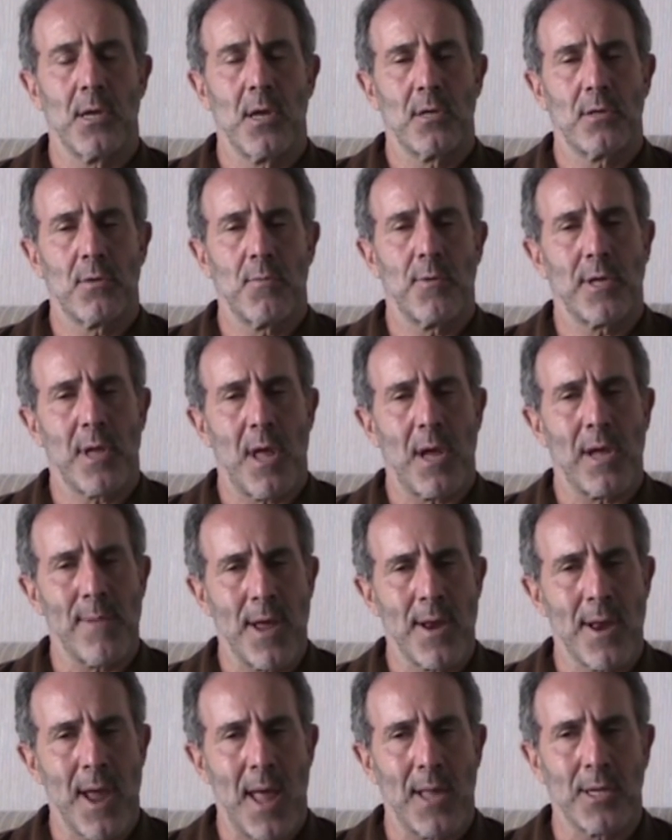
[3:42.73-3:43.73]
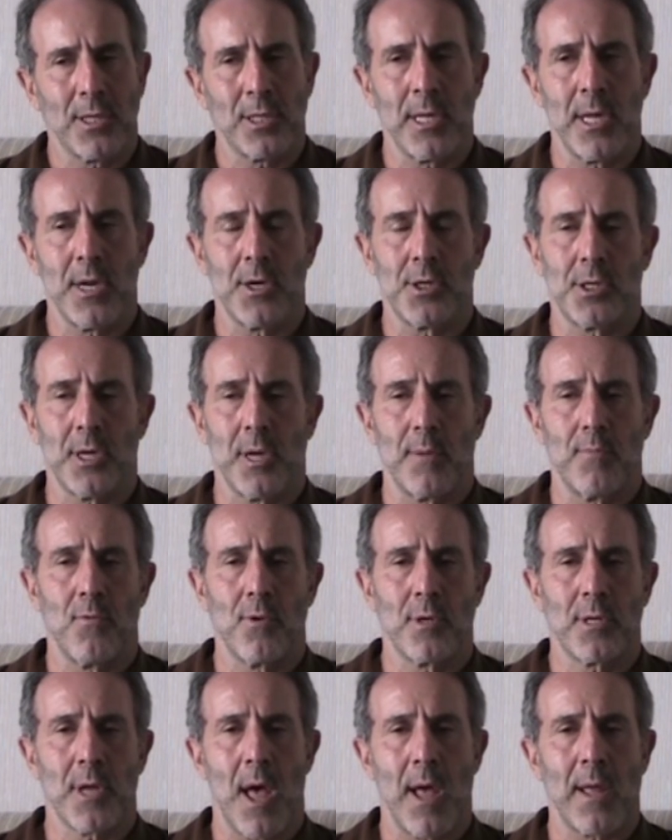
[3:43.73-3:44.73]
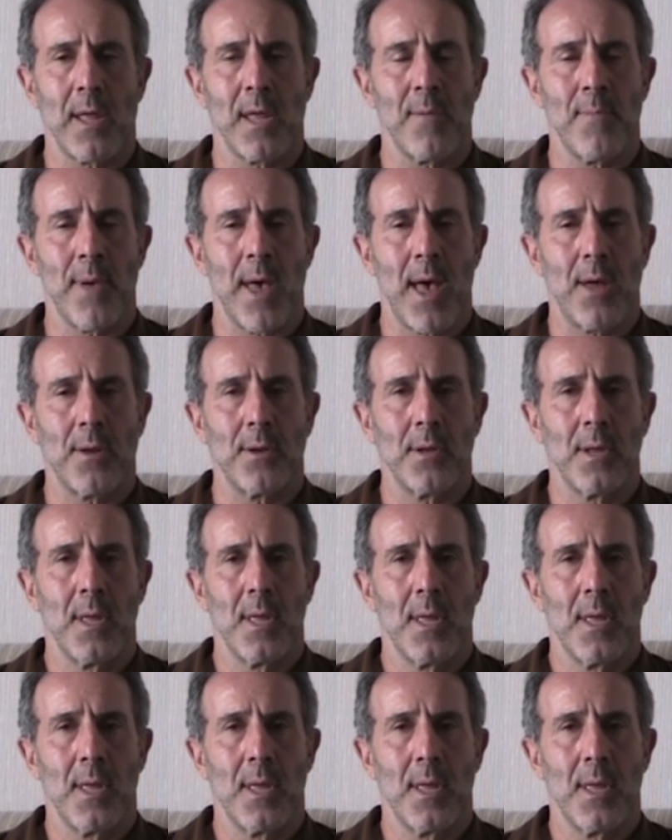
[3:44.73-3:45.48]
So when we talk about knowledge leadership, we're talking about